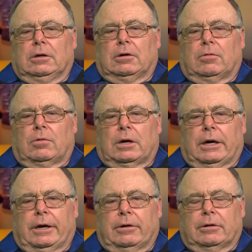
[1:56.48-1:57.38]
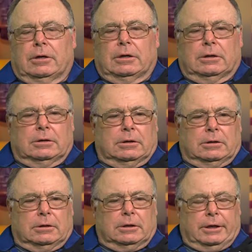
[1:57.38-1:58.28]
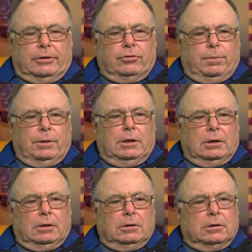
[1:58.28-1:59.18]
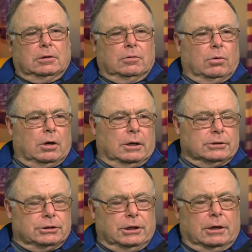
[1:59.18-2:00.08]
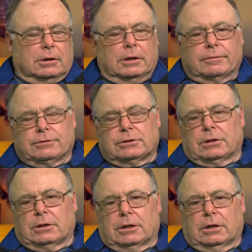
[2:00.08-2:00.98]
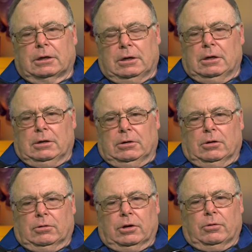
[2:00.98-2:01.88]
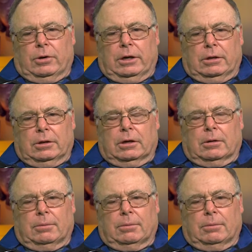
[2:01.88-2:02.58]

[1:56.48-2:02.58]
ride on high-speed quad chairlifts, and they don't know anything